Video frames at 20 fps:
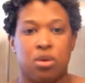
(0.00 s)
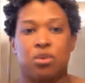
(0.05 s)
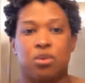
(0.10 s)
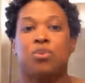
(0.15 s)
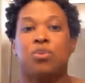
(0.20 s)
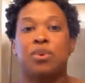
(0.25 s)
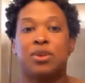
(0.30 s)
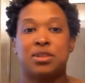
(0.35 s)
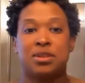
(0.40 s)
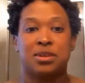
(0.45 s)

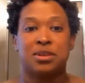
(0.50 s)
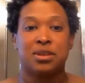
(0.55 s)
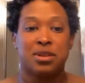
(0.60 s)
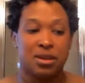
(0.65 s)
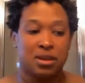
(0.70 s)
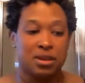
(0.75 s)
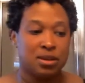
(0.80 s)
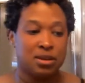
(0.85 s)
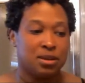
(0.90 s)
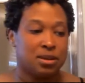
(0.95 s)
once
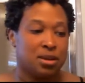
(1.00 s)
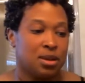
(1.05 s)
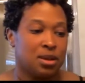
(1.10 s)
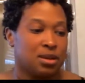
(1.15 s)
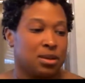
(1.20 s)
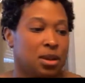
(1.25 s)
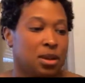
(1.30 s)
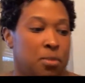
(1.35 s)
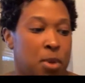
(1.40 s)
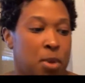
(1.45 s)
again, I
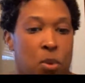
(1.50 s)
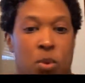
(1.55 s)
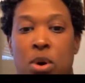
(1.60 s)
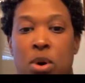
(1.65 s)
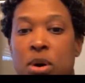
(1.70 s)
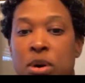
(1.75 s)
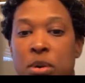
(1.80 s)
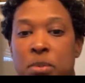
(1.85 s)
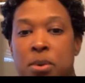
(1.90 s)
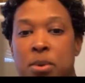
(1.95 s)
take my
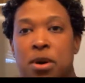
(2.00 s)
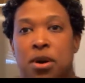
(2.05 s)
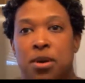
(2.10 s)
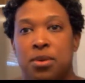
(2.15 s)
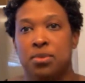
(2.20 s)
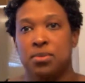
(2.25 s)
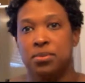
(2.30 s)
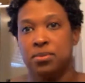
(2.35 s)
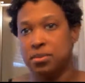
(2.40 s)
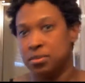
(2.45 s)
water
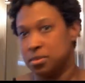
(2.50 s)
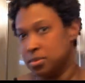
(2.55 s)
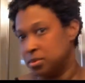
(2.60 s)
bottle